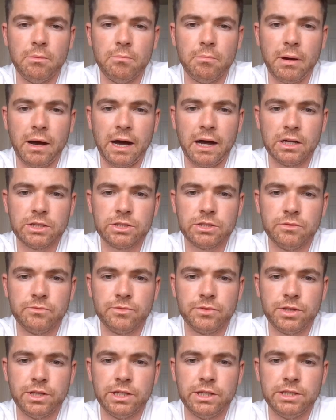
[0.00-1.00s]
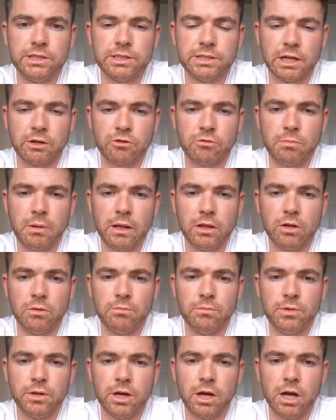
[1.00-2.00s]
parts of the
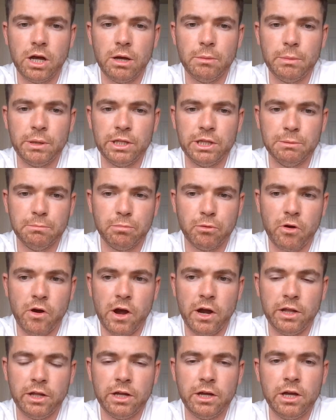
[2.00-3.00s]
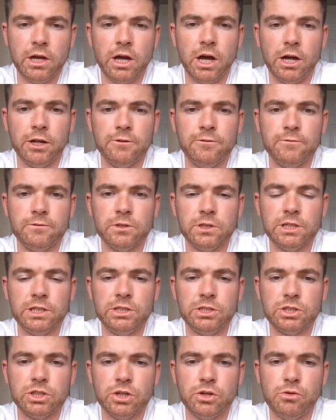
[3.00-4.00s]
cerebellum in the brain and
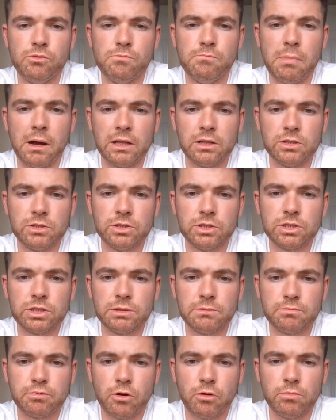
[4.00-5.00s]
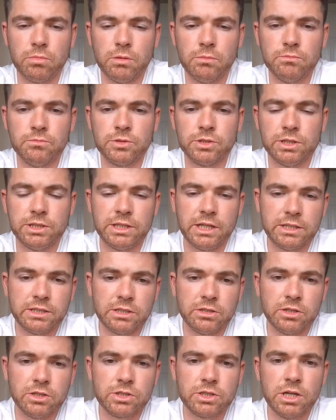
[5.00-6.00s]
lead to balance problems and
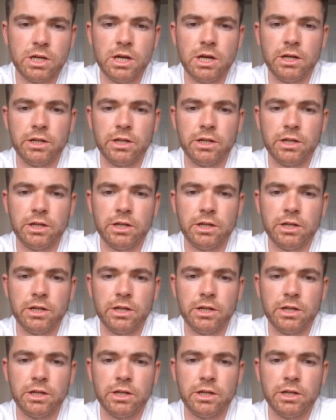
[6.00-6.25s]
dizziness,